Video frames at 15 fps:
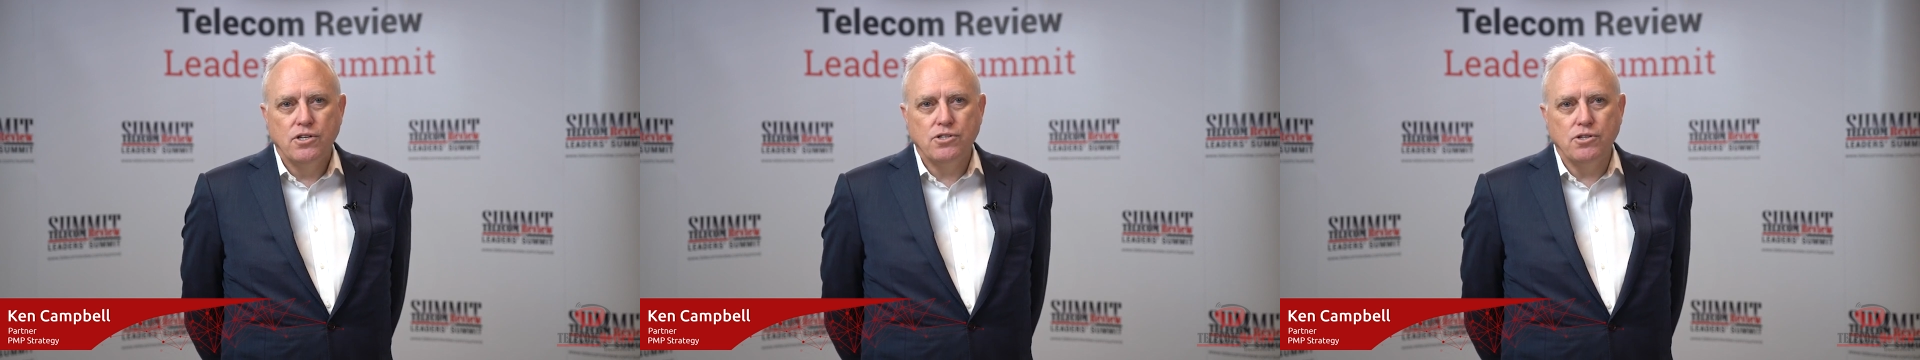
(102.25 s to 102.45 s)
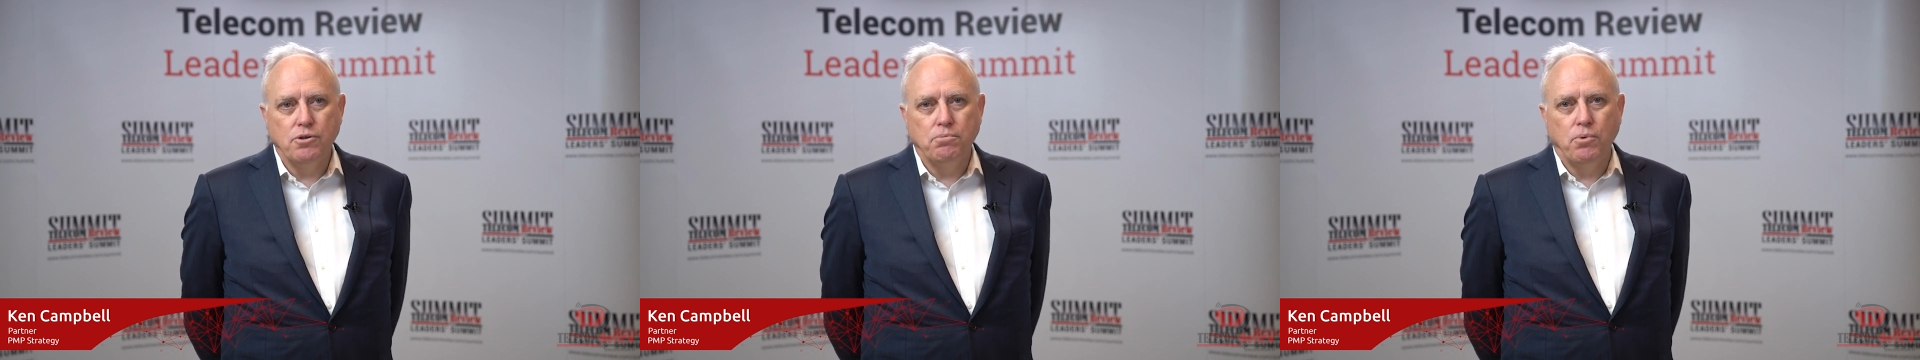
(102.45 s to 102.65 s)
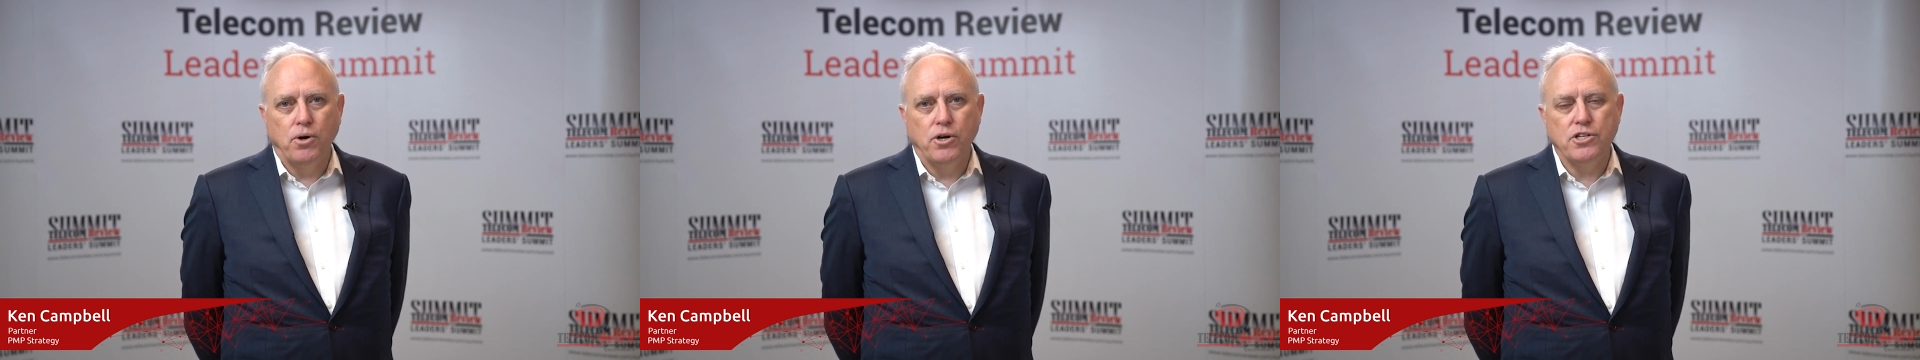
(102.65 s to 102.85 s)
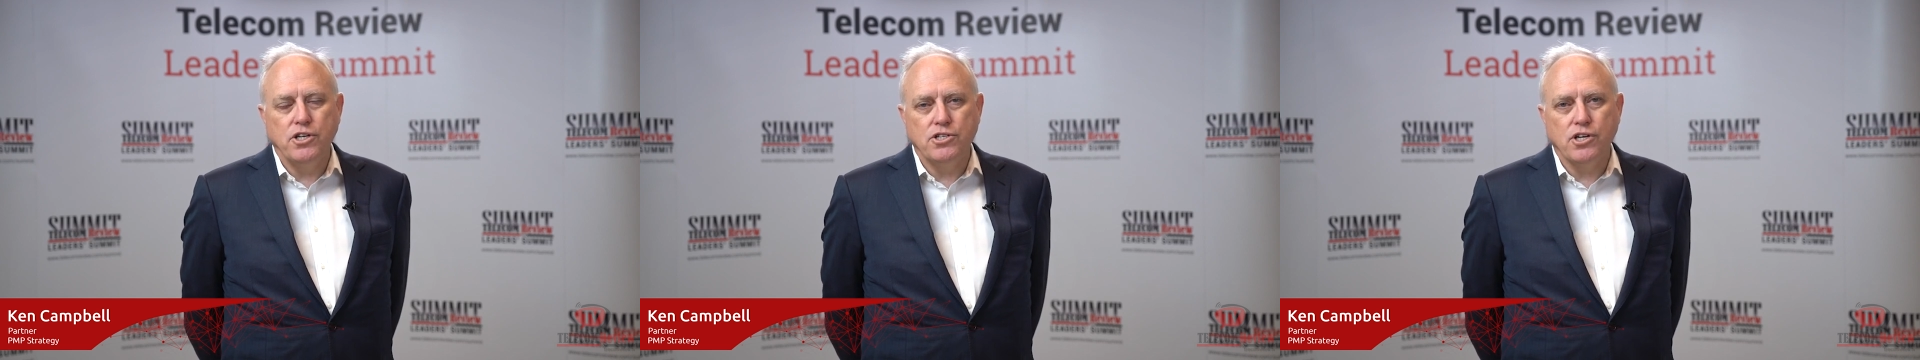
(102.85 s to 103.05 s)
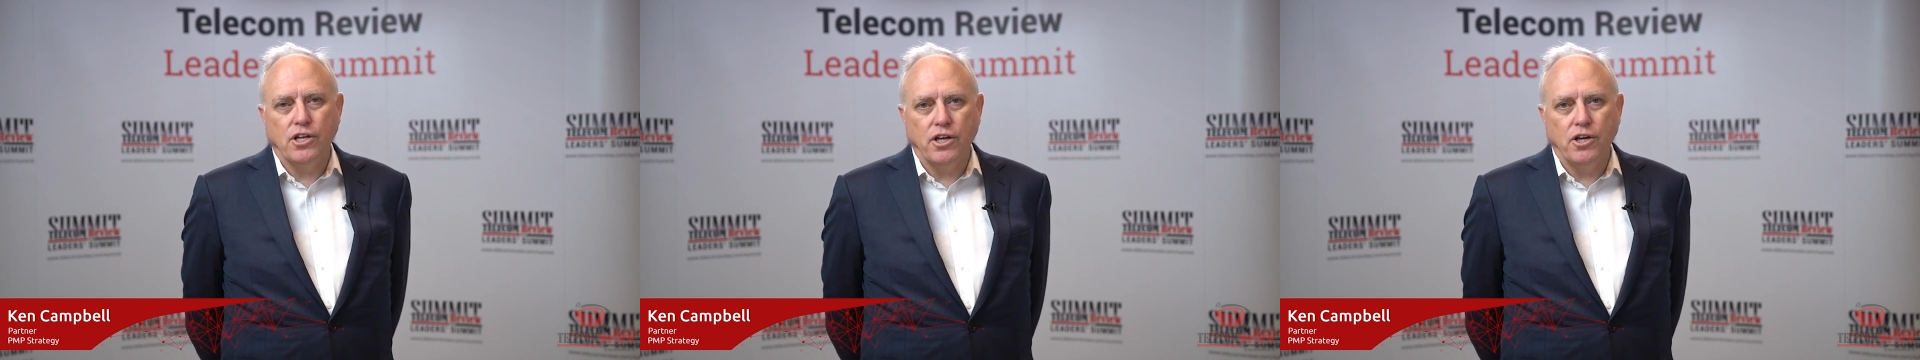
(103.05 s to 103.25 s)
to a more
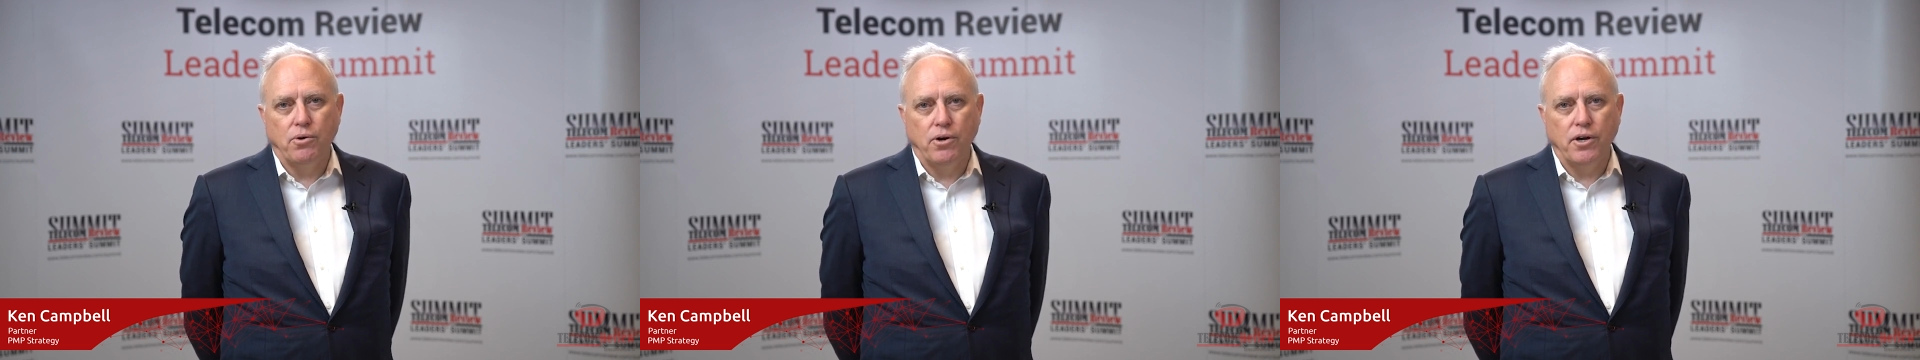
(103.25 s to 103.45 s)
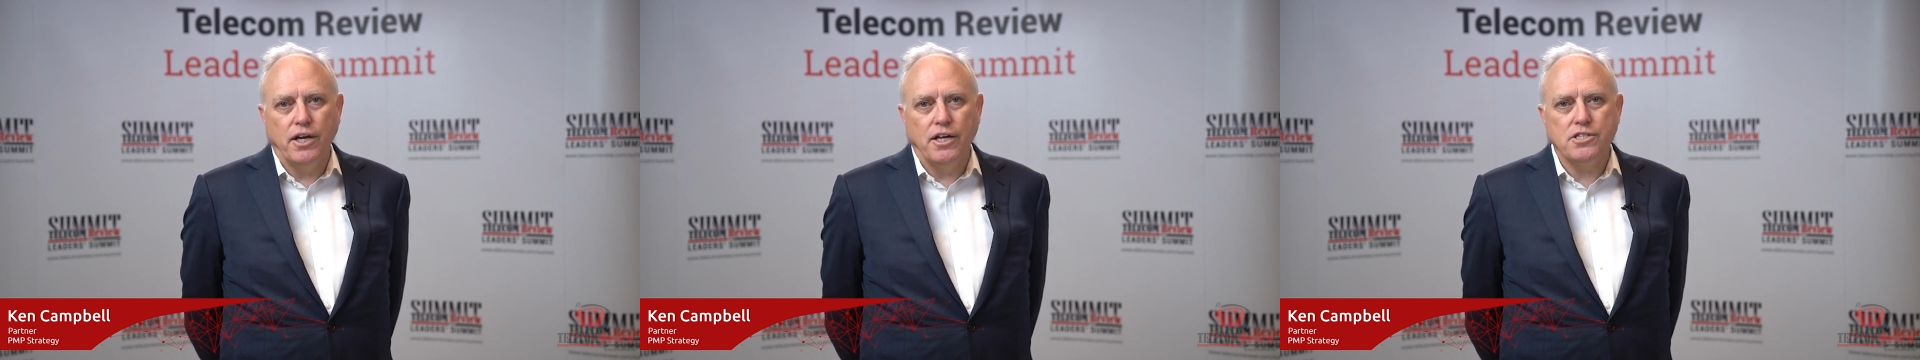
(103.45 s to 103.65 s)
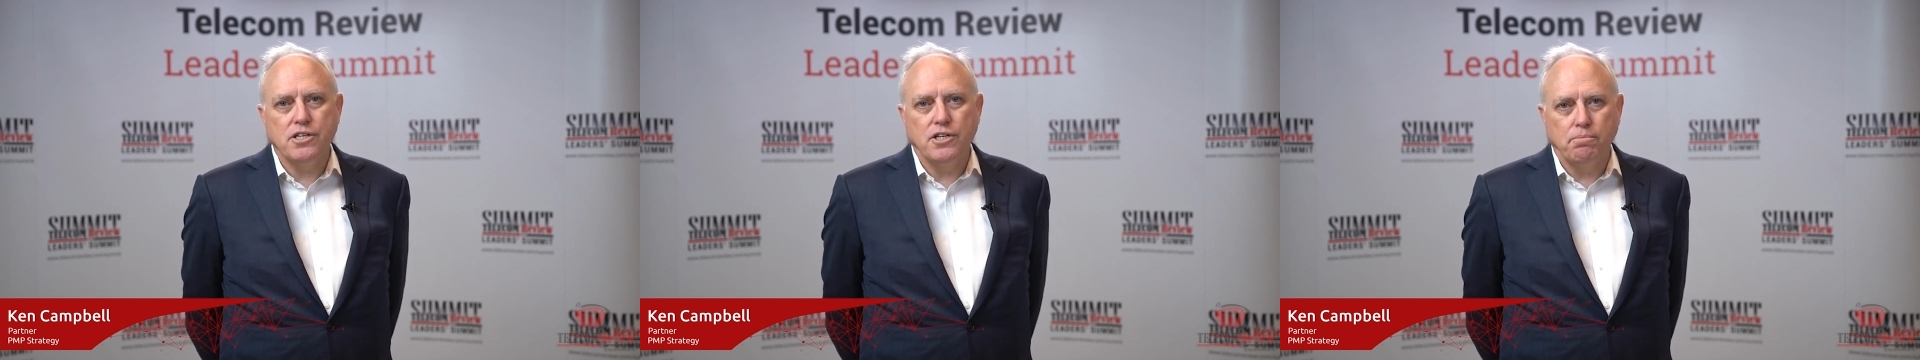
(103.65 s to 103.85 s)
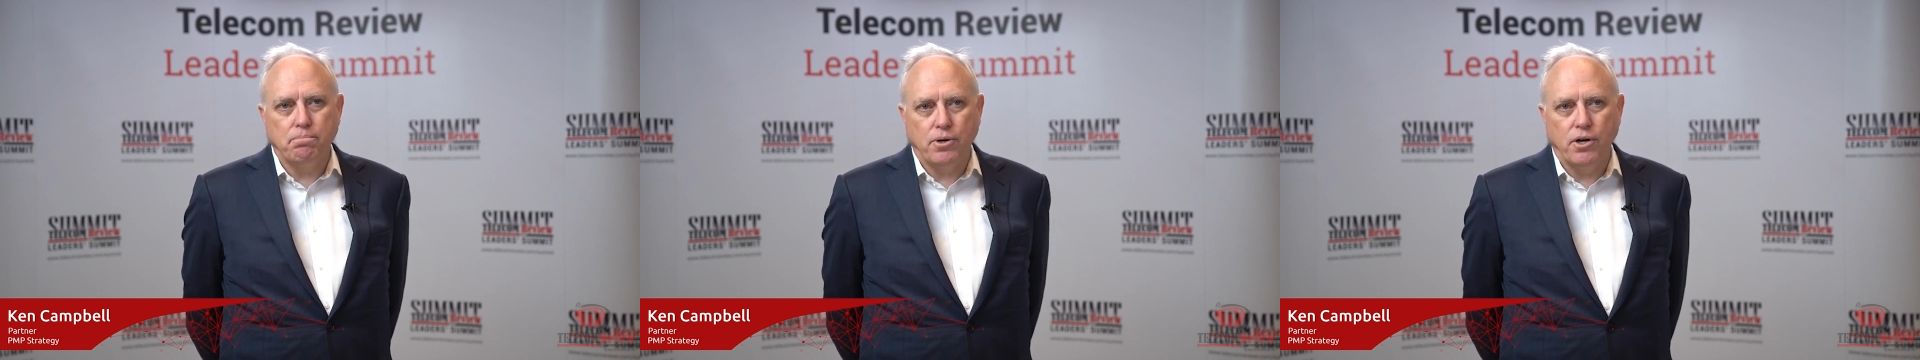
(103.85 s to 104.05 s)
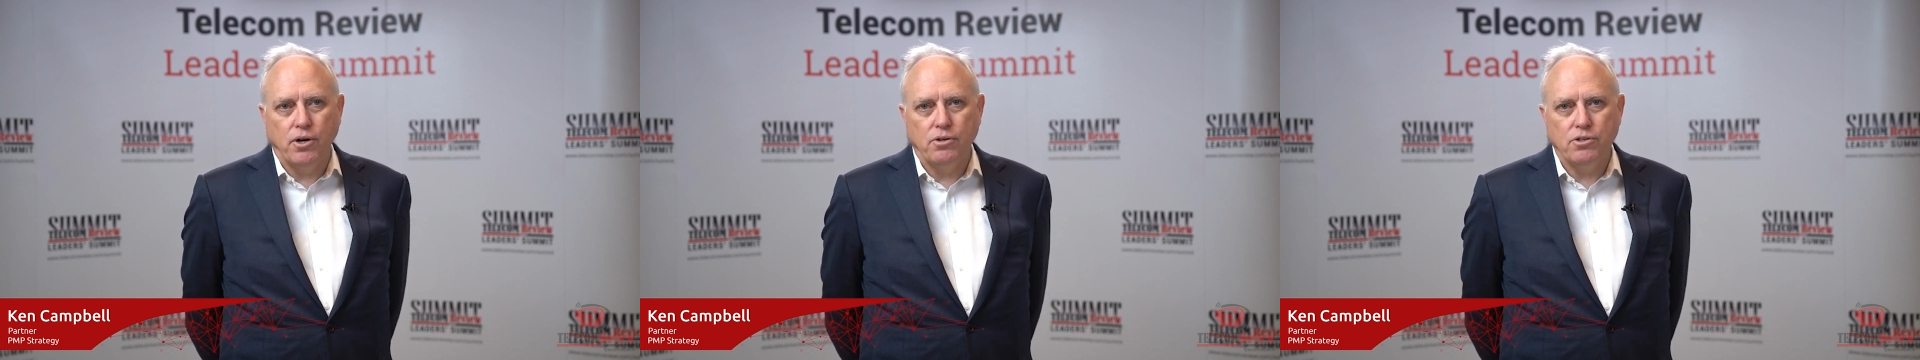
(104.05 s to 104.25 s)
digitally oriented
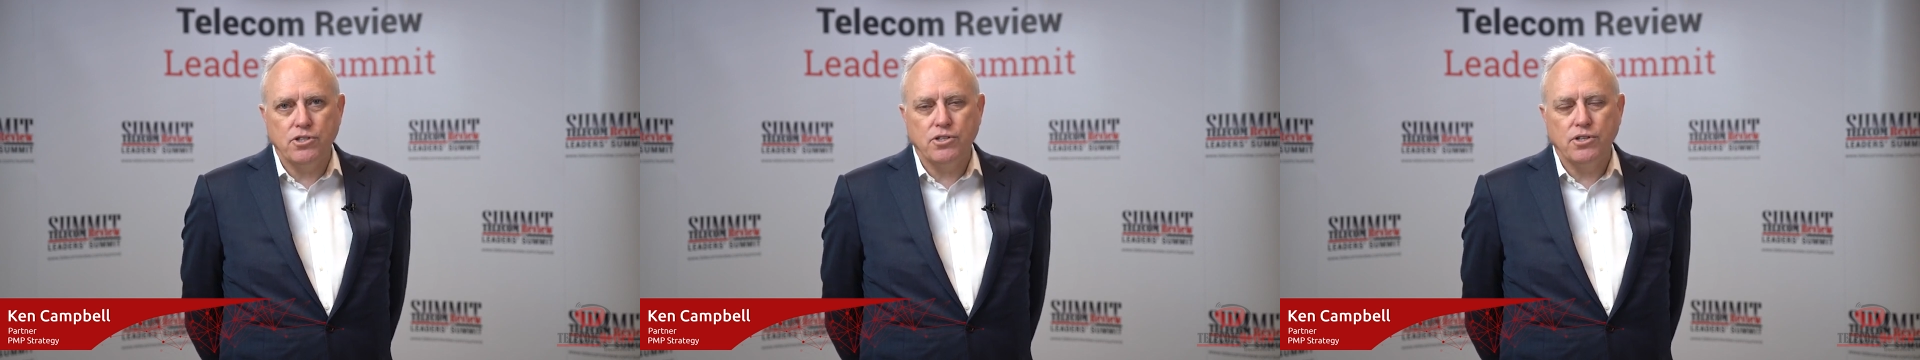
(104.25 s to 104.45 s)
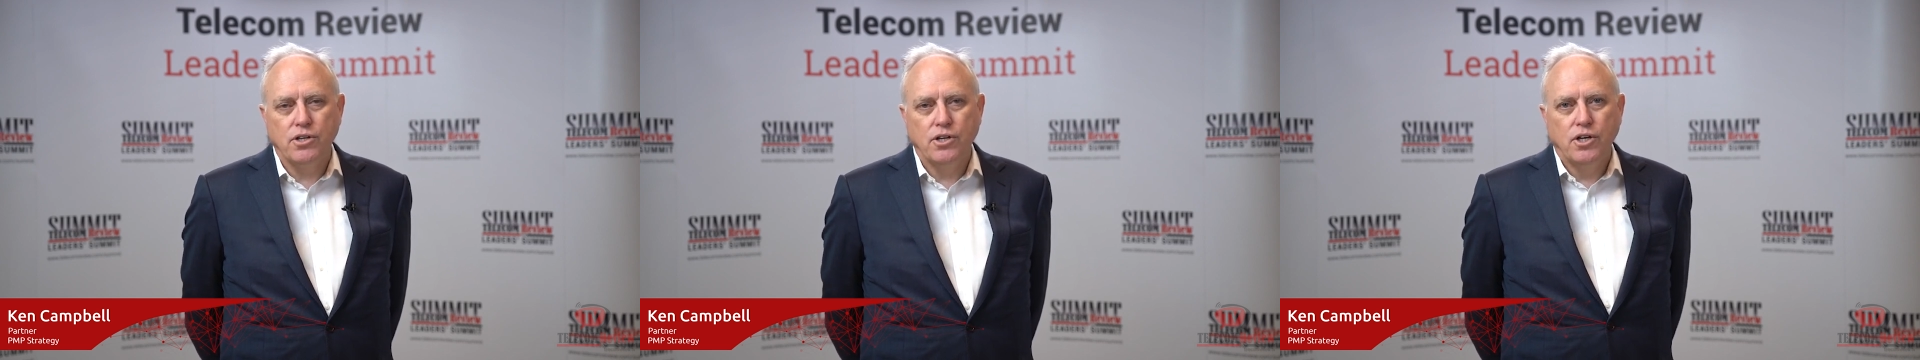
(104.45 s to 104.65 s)
approach,